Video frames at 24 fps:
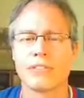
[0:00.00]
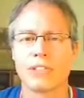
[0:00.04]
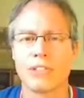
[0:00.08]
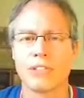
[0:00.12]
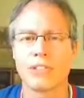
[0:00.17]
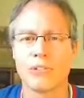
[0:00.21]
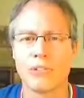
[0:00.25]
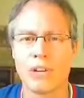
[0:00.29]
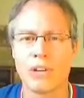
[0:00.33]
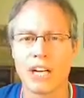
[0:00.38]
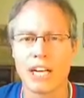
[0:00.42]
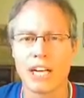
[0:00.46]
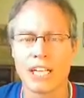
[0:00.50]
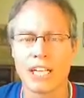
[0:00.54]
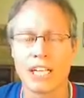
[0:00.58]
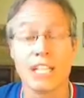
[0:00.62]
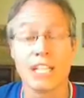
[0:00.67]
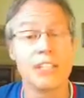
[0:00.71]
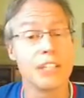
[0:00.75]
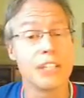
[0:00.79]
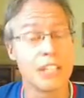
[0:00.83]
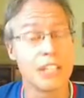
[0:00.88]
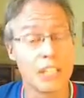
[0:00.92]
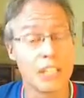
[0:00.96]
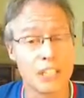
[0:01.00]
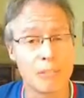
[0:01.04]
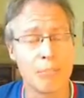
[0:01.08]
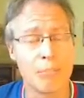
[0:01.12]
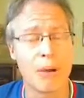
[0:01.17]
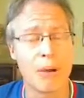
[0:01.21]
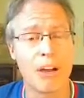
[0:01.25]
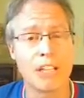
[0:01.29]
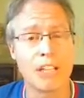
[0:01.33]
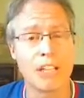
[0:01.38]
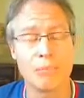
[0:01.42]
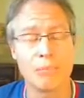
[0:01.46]
Great, and you can hit the
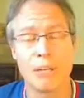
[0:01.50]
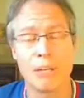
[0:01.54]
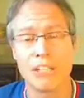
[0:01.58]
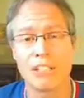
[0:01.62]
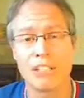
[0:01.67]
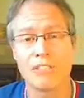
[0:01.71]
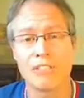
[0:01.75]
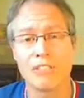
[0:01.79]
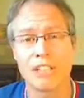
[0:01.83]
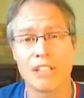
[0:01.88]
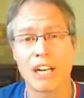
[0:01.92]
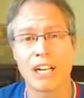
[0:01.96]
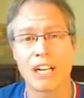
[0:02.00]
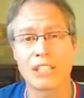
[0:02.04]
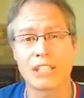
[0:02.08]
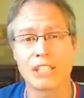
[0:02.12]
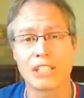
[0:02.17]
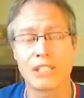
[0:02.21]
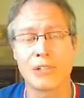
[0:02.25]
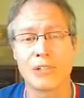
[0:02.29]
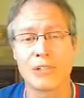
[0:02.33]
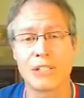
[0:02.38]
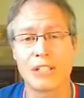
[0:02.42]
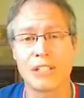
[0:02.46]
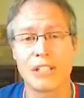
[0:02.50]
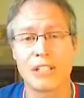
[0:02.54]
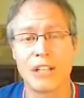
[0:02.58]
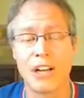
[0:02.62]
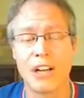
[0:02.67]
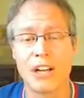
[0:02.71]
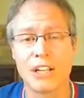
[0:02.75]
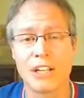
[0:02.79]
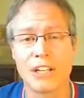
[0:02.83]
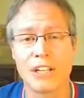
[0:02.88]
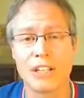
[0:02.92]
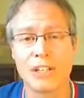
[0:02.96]
pause button if you'd like to go a little
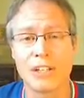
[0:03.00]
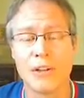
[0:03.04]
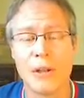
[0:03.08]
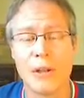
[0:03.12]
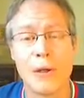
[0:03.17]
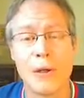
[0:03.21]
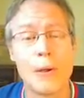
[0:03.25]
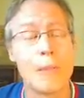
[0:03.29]
longer.